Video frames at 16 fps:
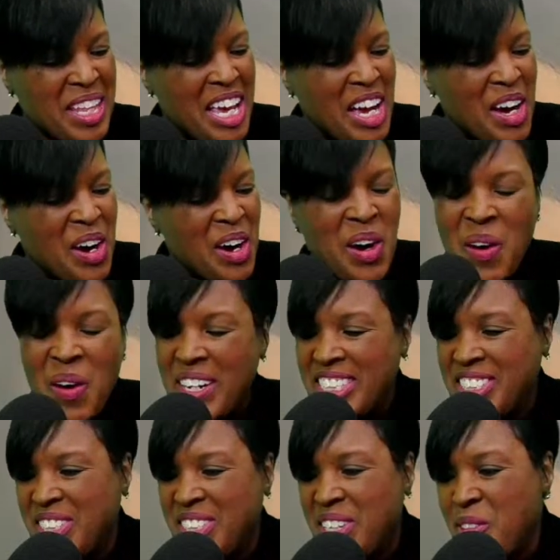Who
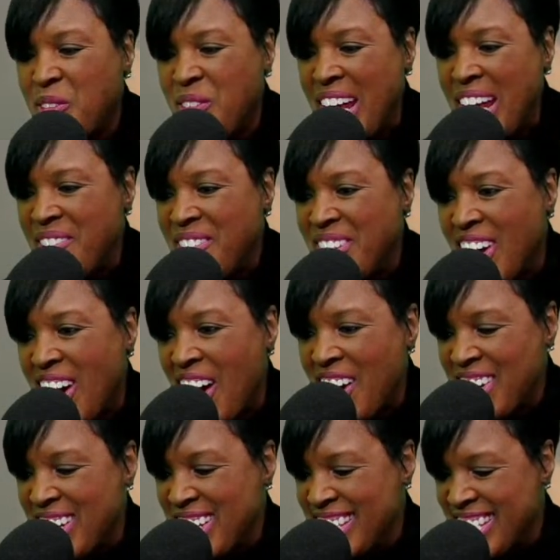is your favorite
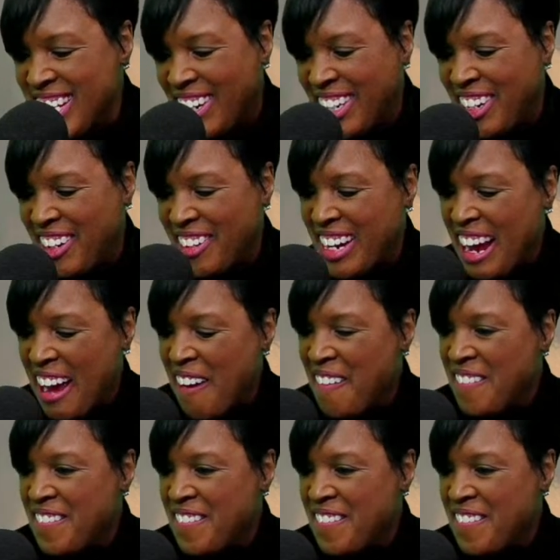artist out here now?